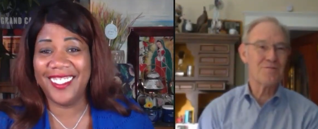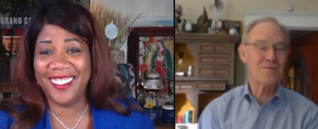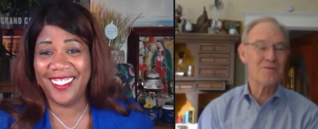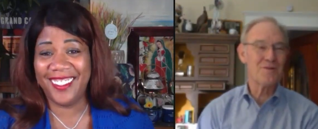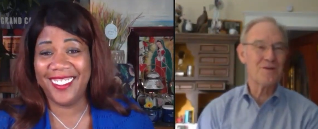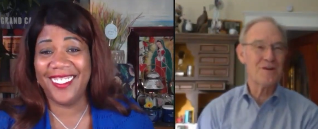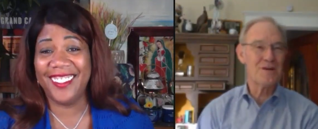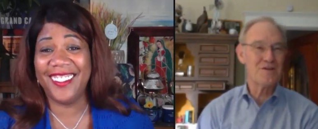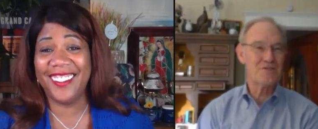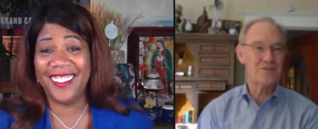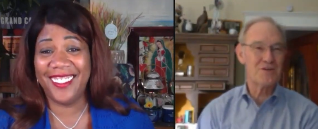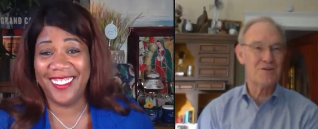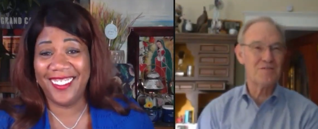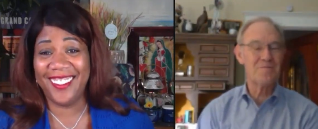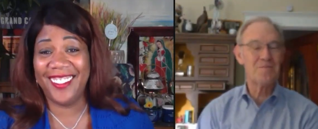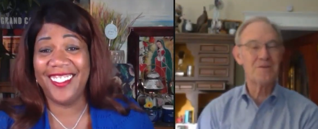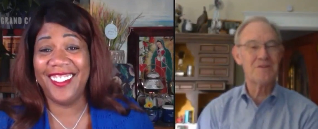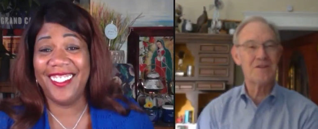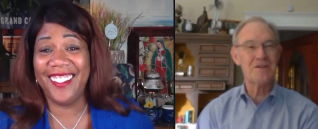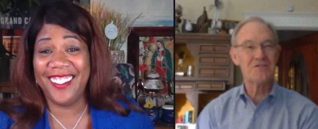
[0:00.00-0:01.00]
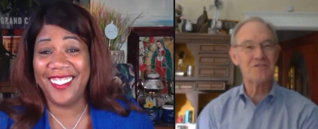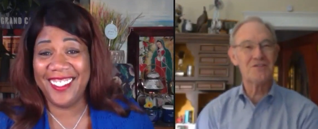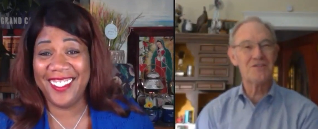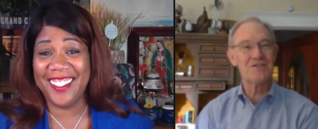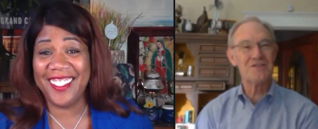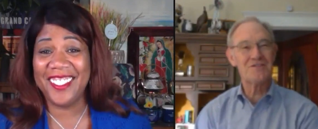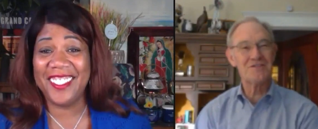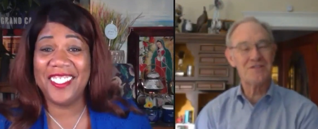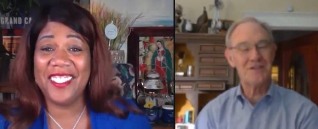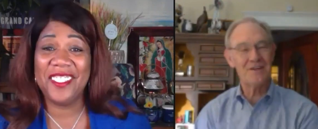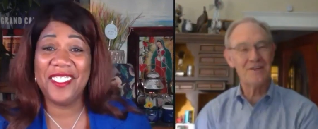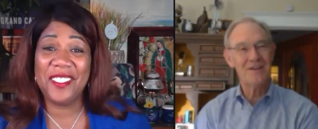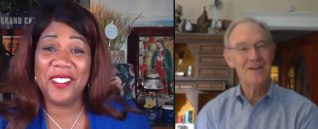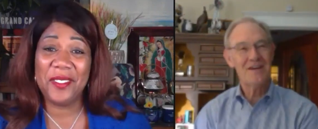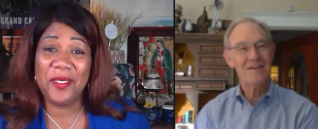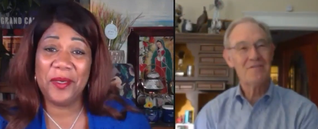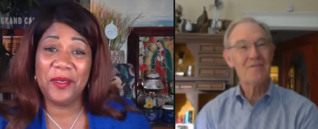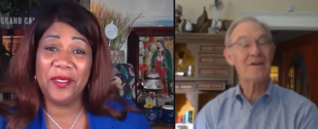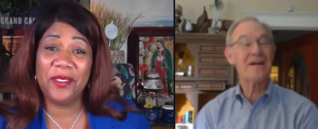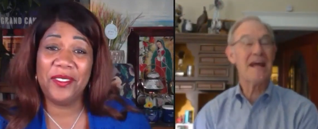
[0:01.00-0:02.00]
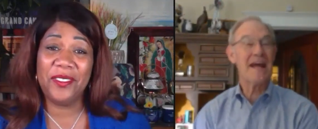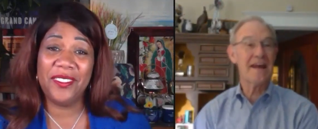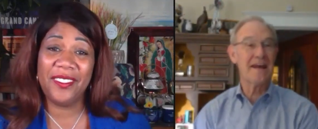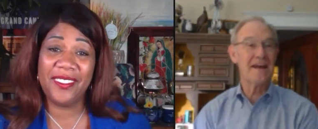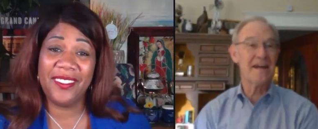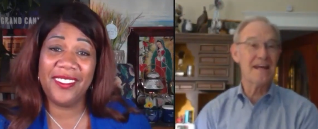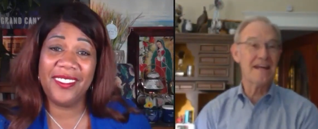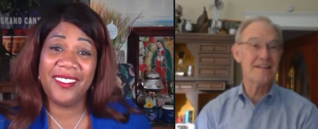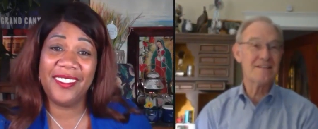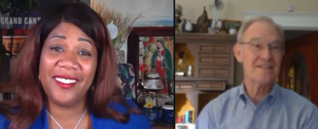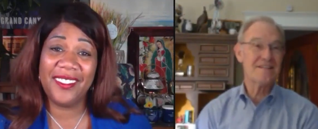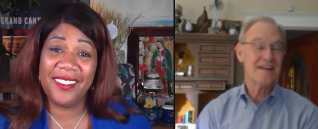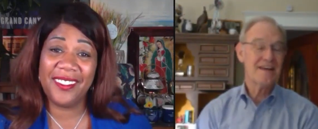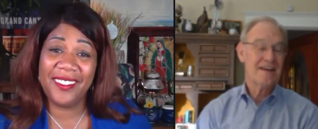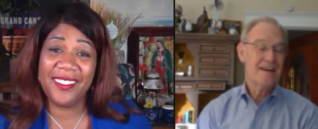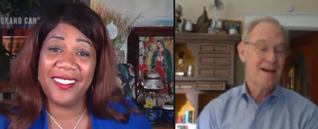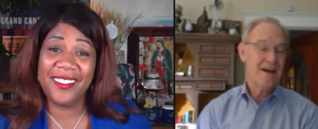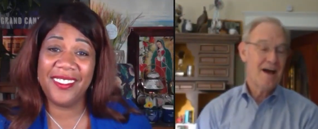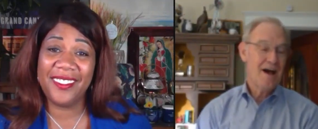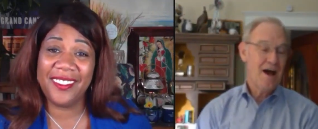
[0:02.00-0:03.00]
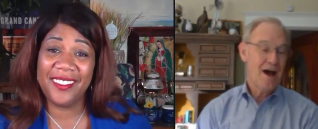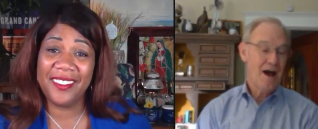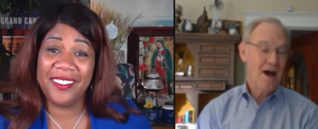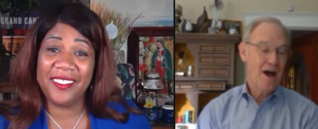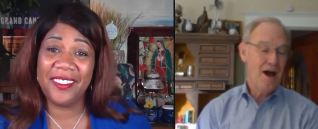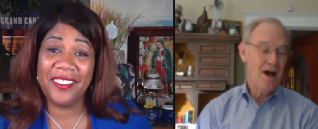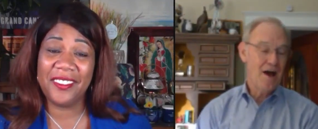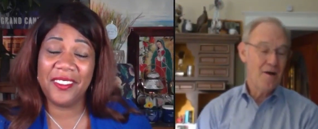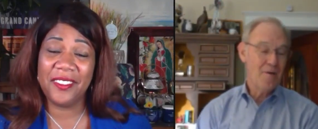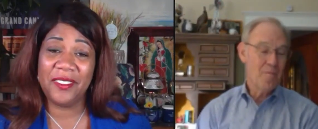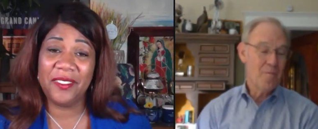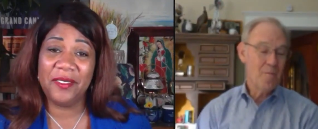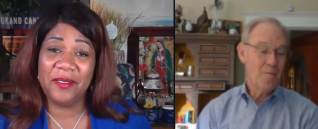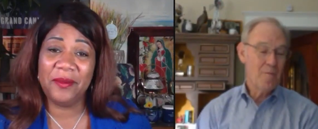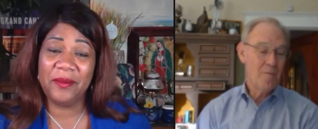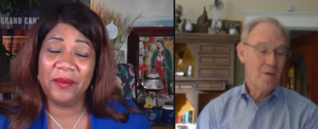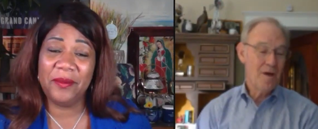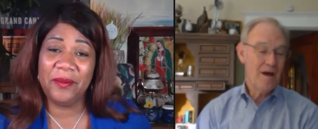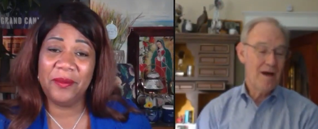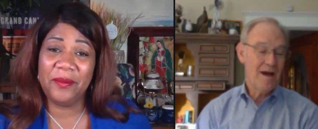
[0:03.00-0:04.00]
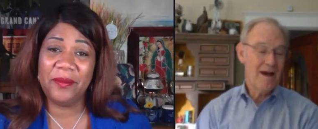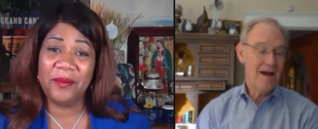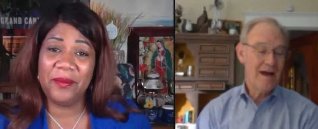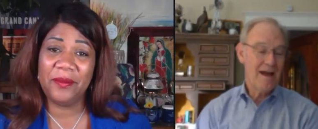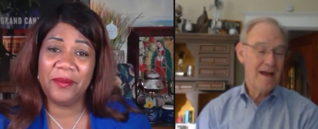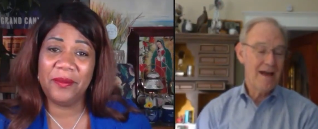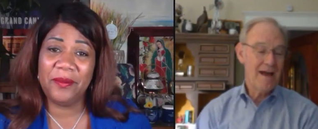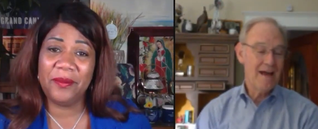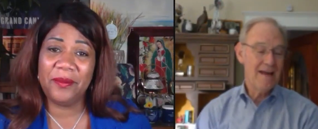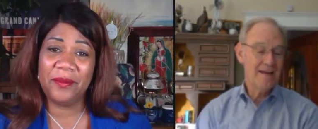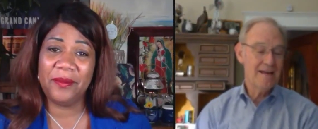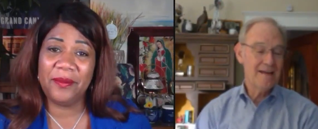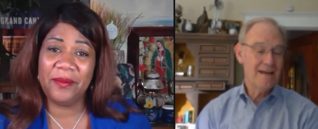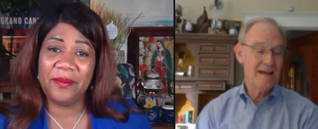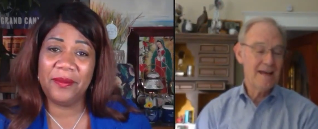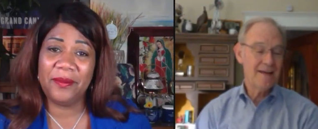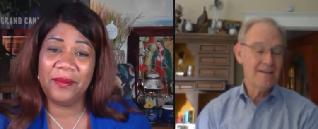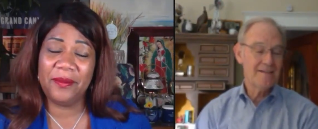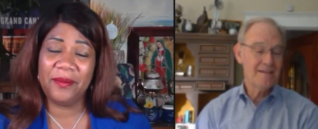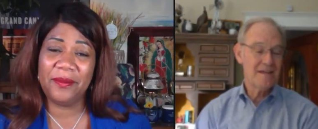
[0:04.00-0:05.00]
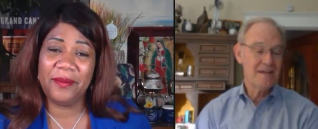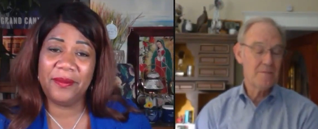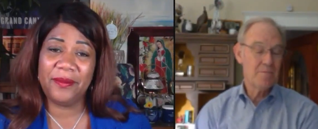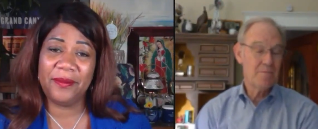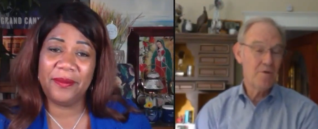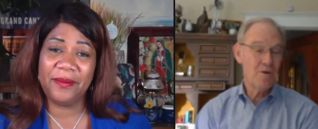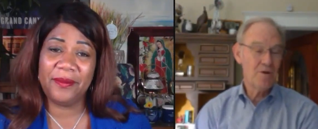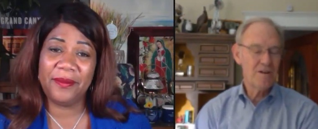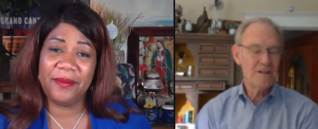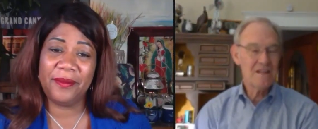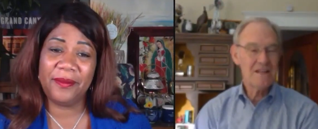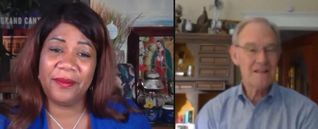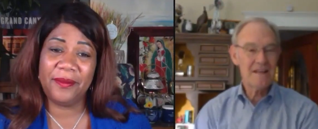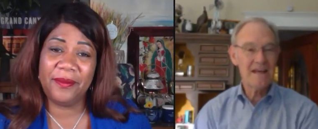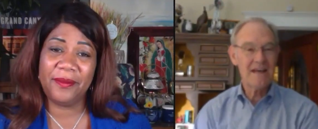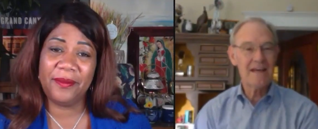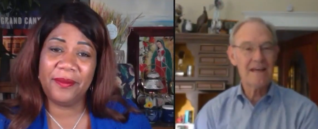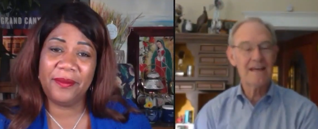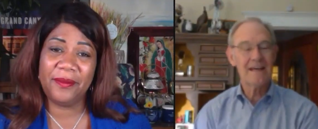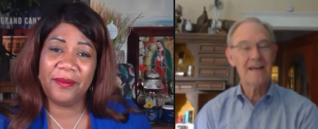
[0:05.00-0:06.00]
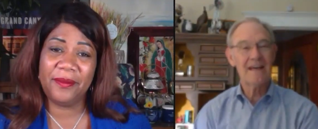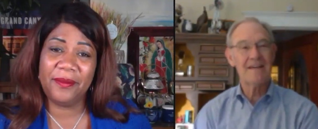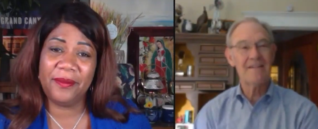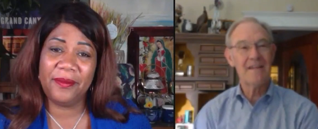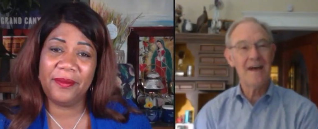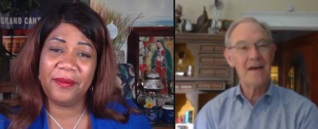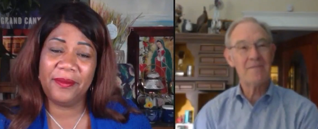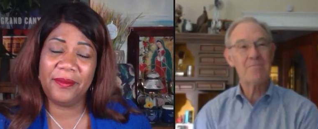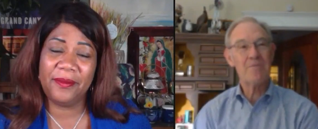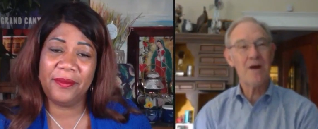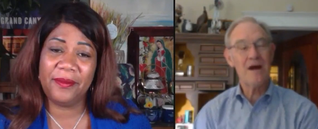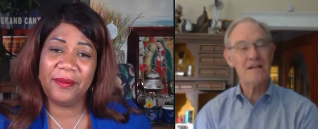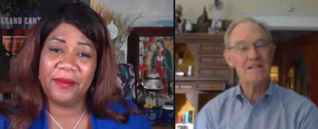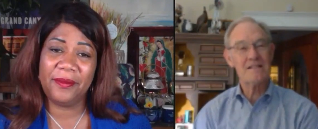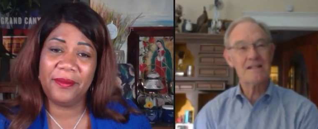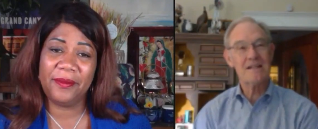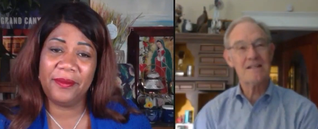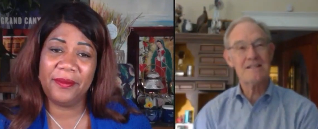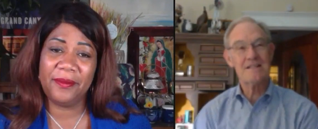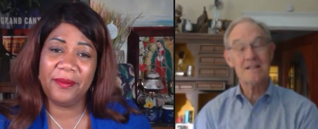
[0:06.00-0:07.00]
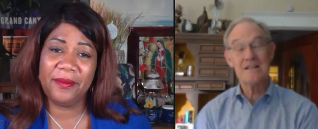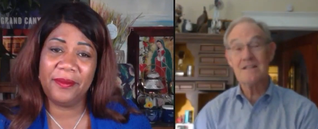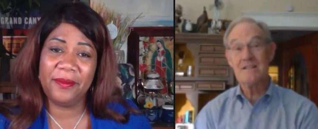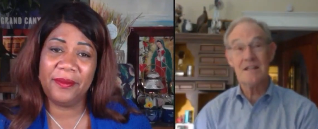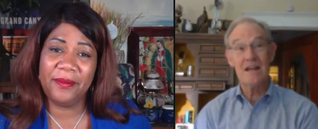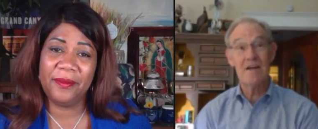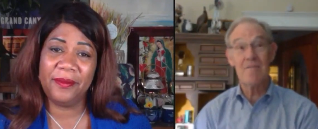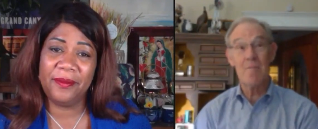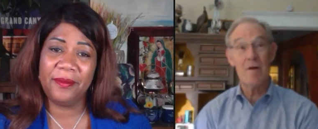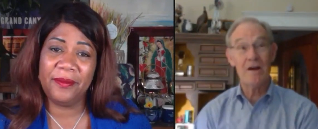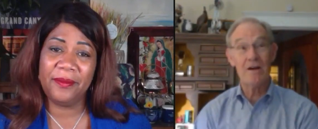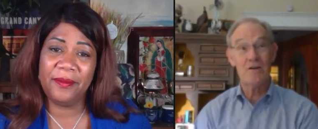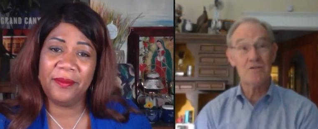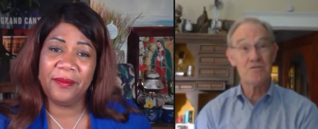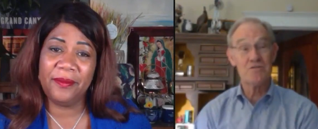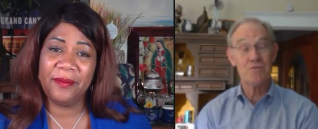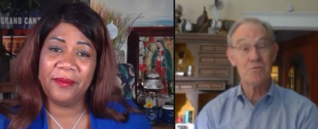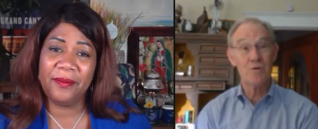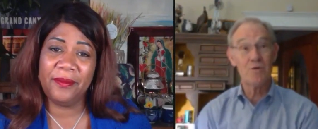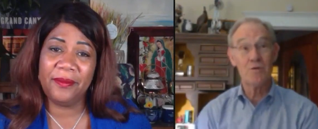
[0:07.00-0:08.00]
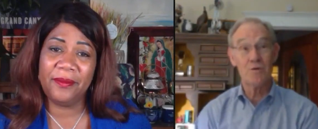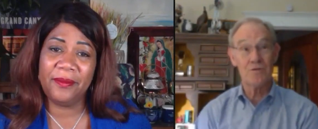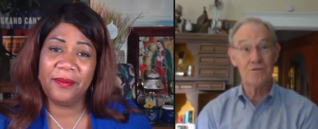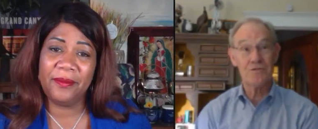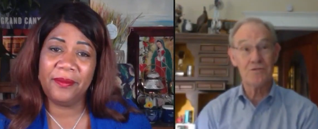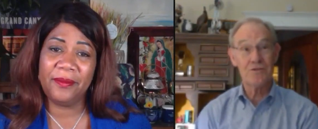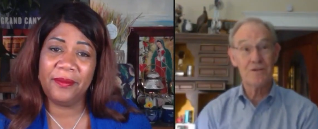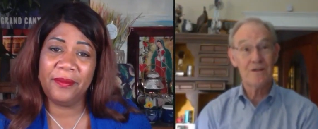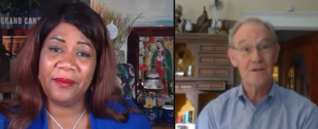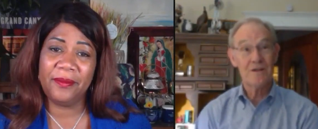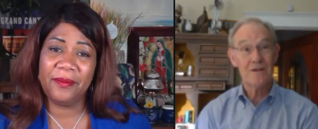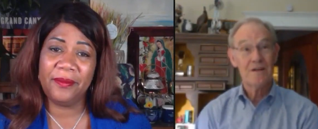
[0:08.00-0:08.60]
Speaker 1: for initiative petitions and for candidates. Um, and and the important thing in that process is that everybody knows the rules.